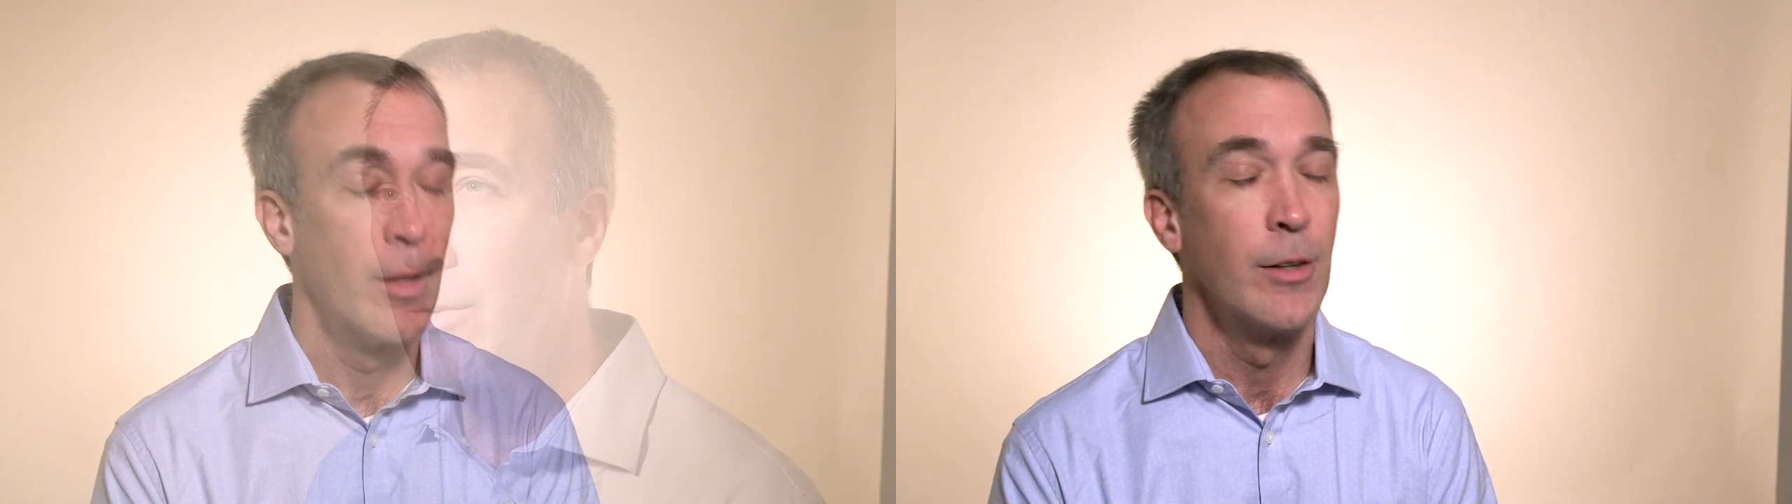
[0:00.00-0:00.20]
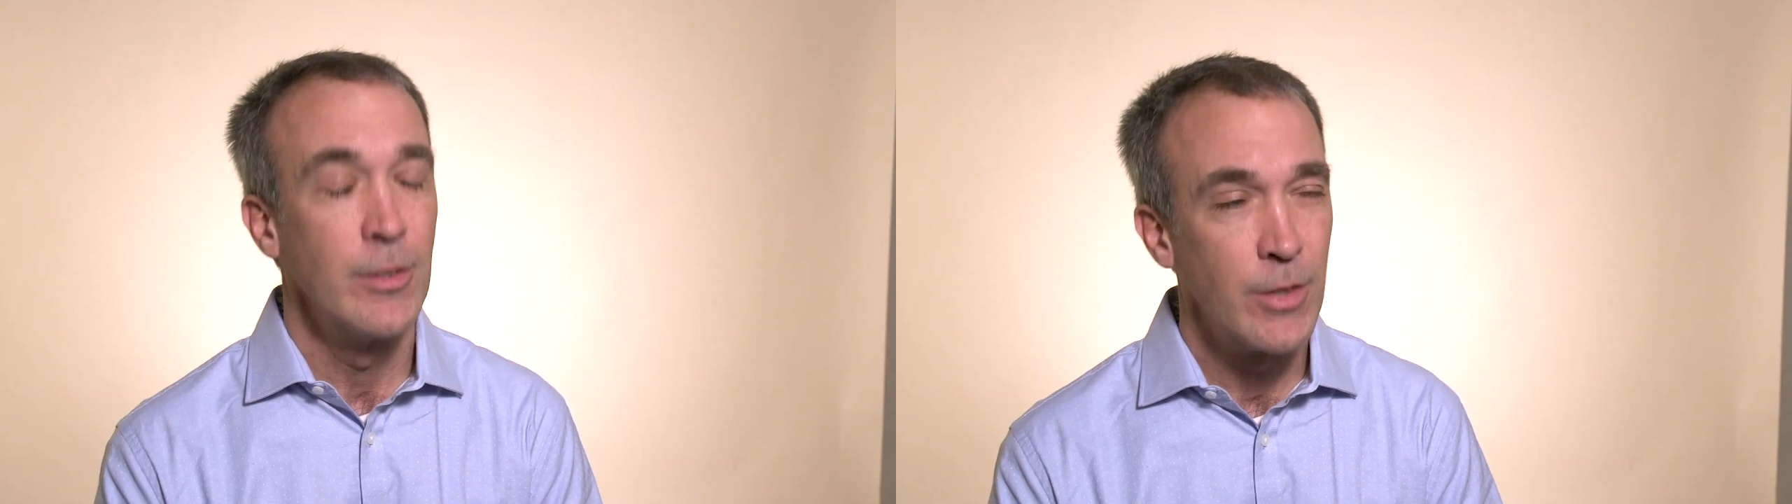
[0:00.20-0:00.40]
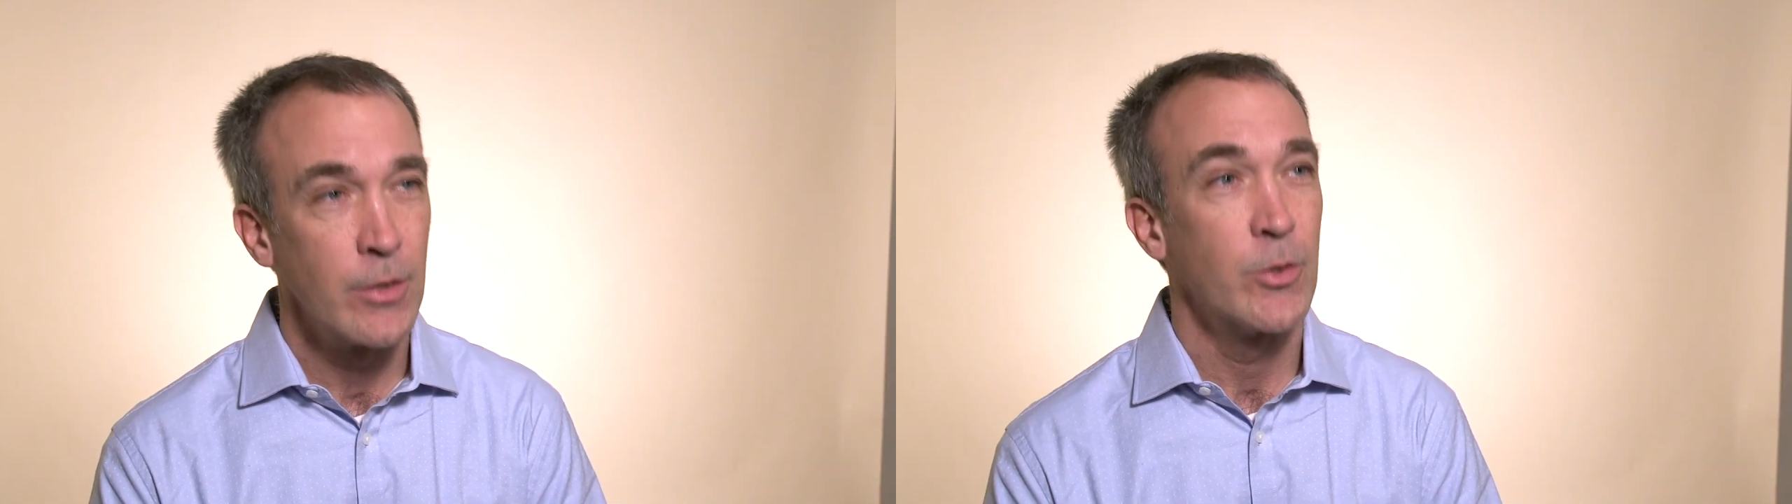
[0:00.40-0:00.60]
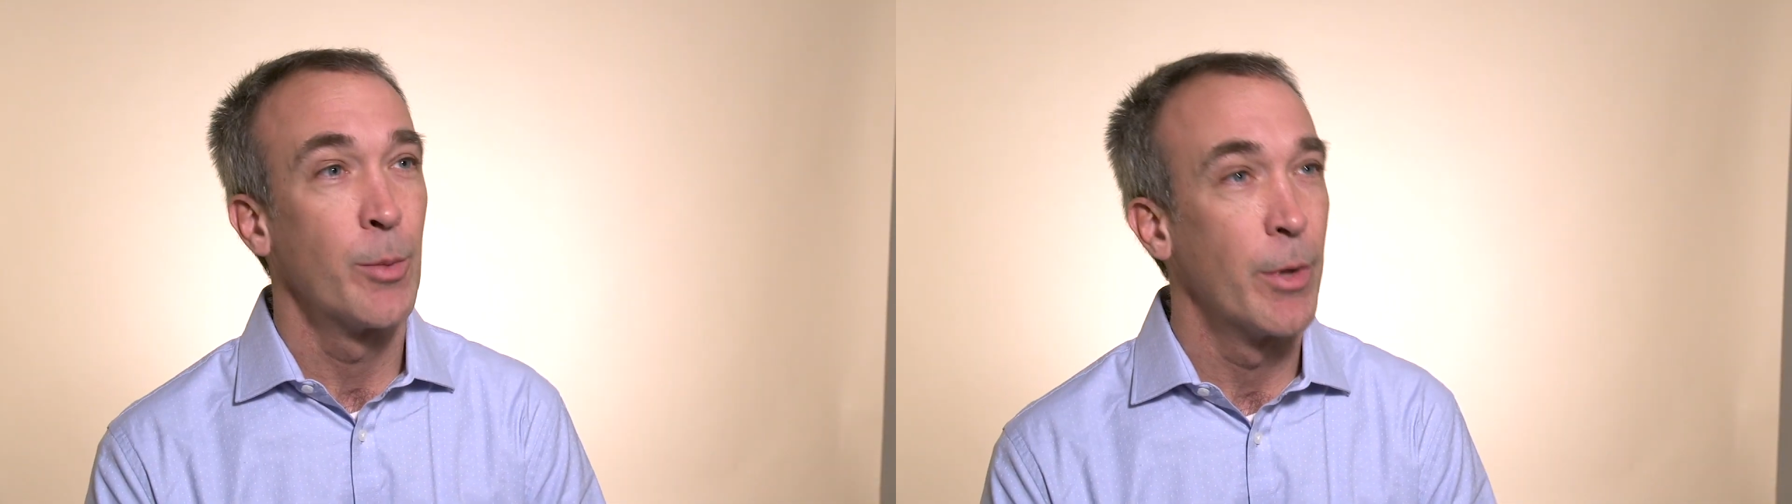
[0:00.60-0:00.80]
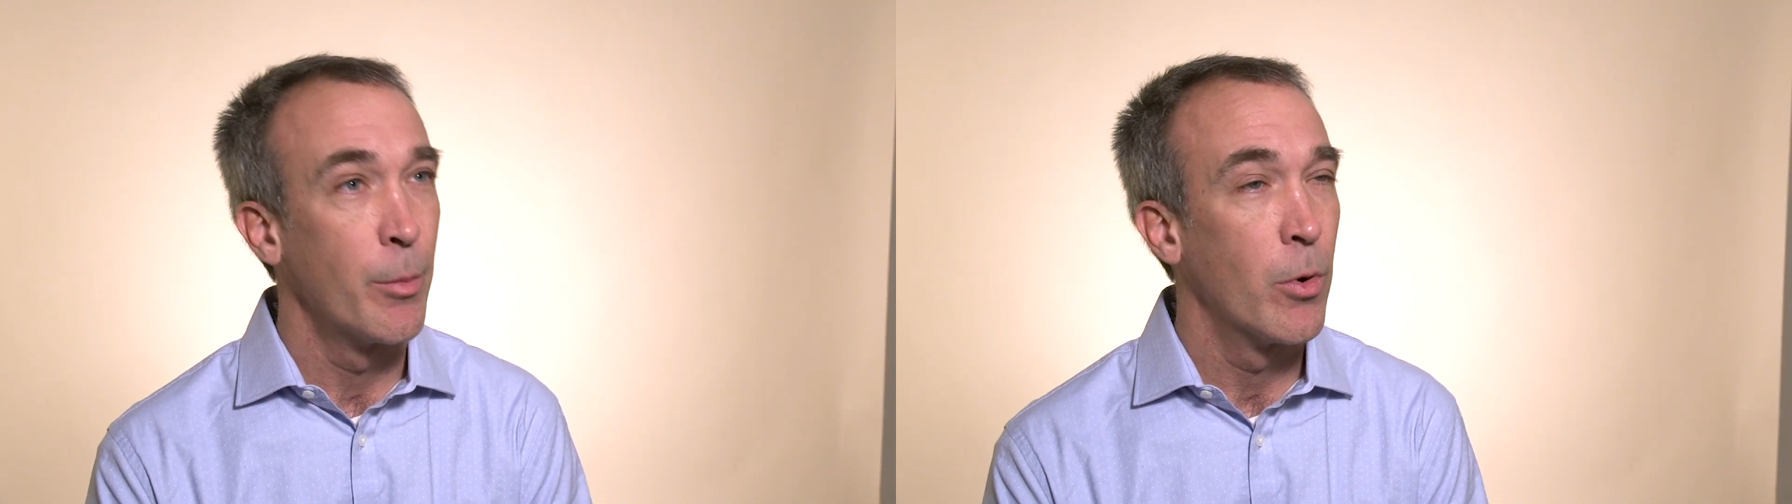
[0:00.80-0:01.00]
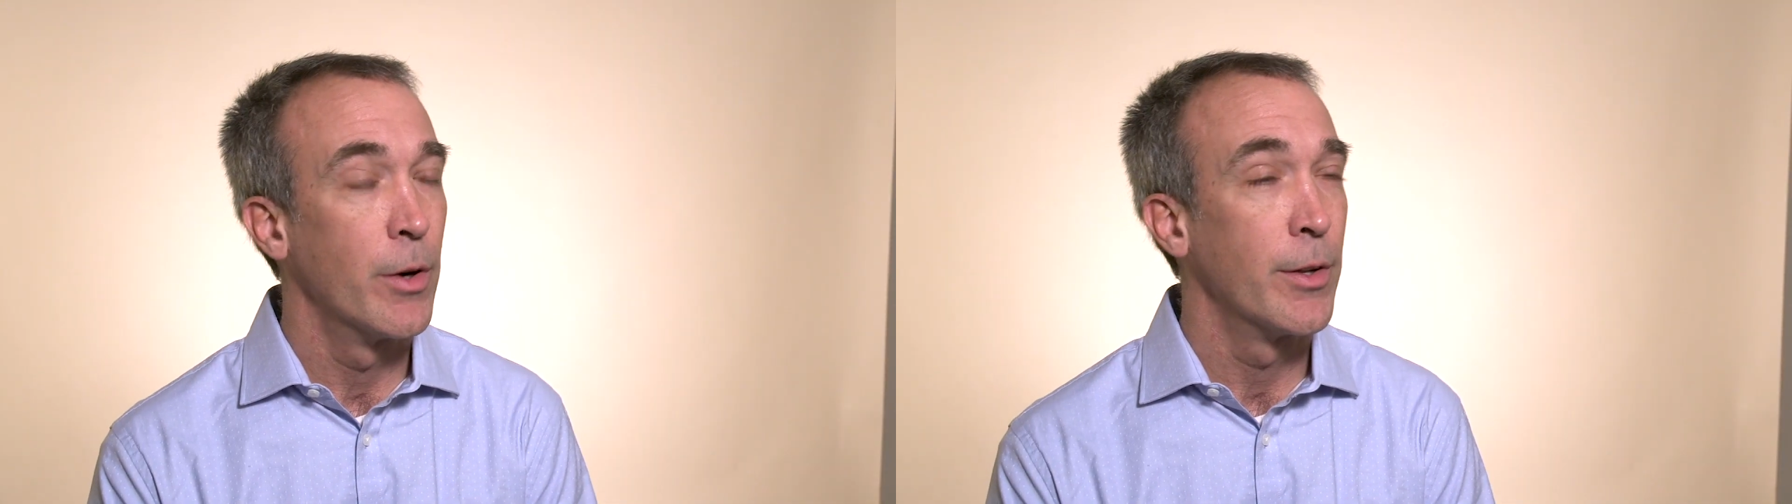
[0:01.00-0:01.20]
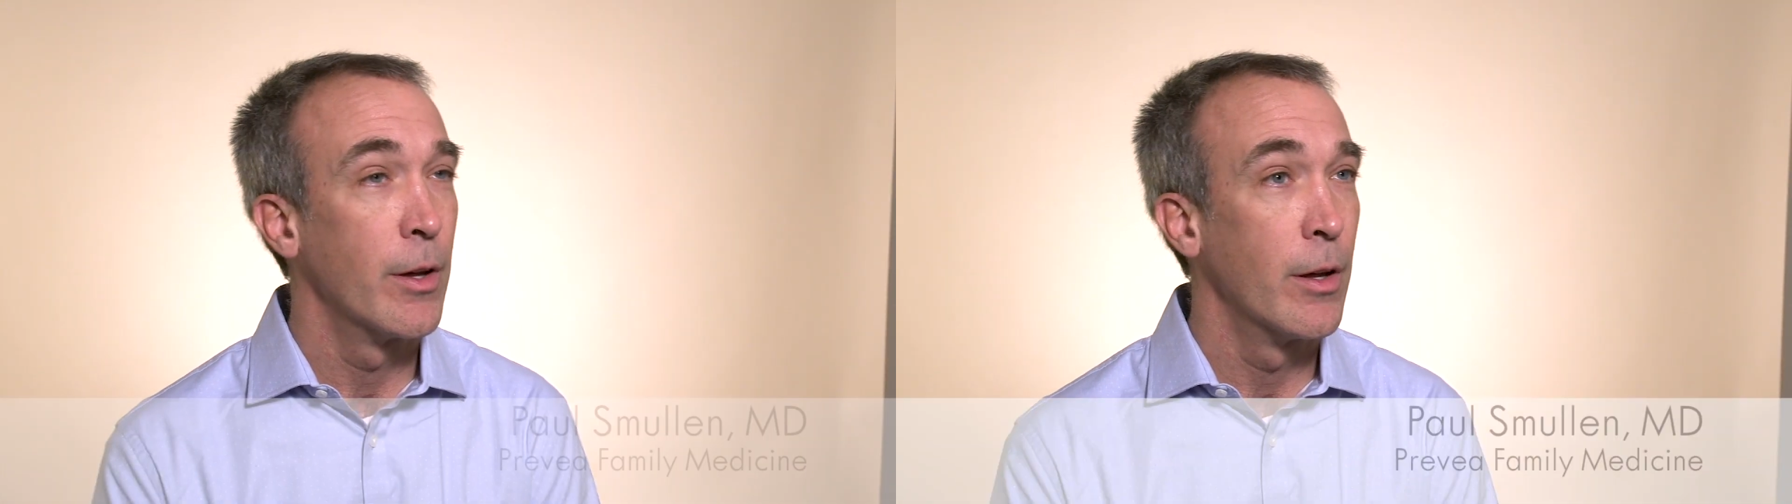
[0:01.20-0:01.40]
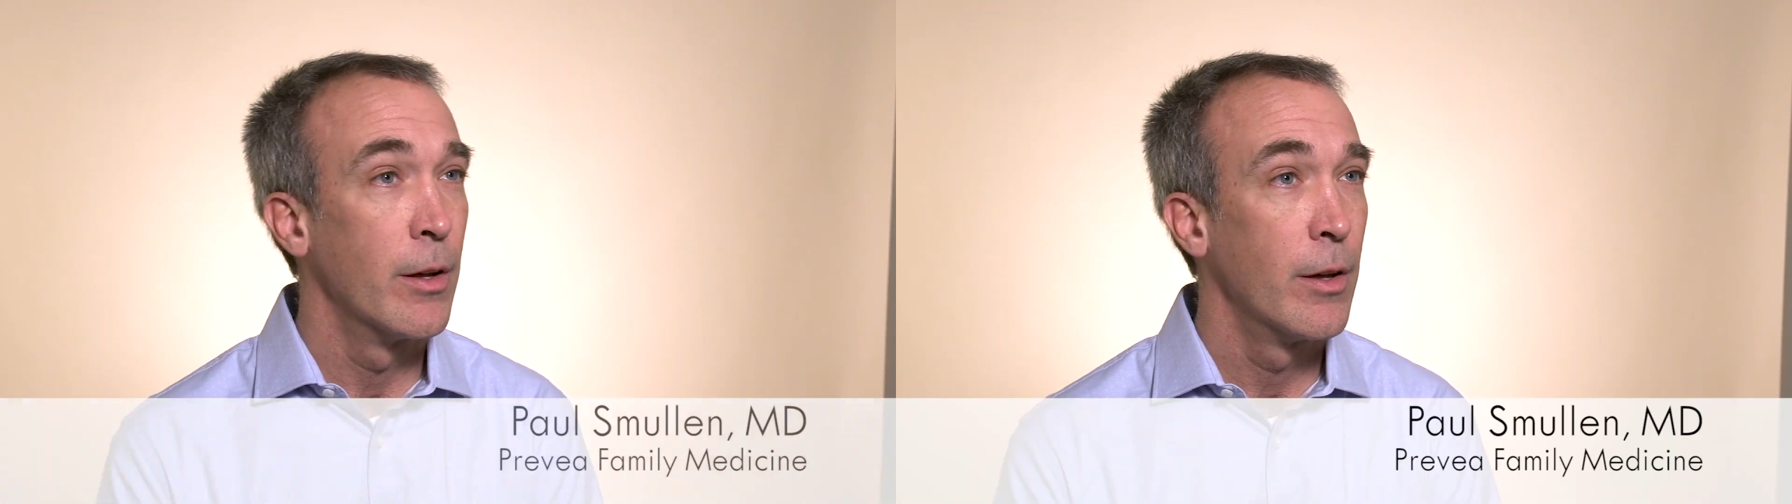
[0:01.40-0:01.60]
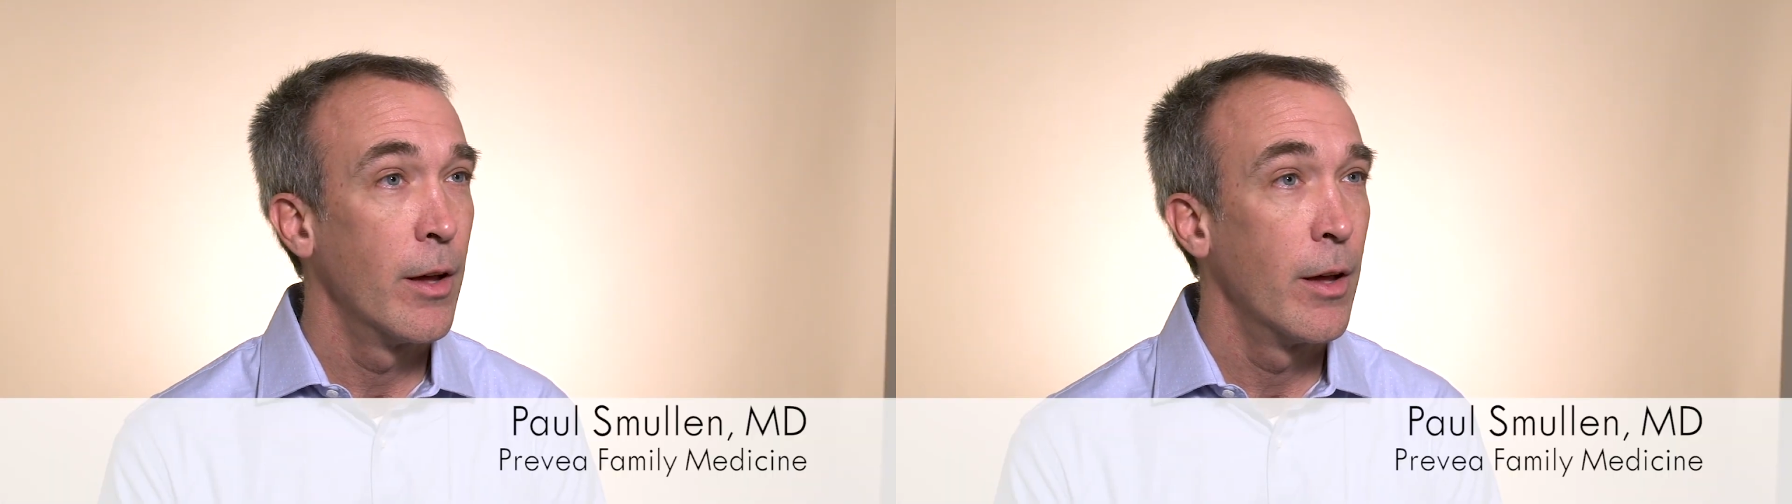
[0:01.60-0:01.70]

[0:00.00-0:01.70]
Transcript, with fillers: It's extremely important to